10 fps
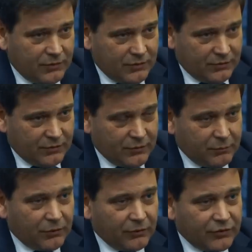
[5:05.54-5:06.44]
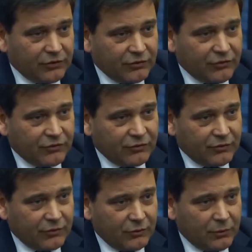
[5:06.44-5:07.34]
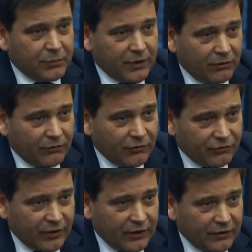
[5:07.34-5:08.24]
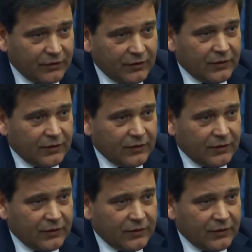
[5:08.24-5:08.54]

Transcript: the politicians who appear on the scene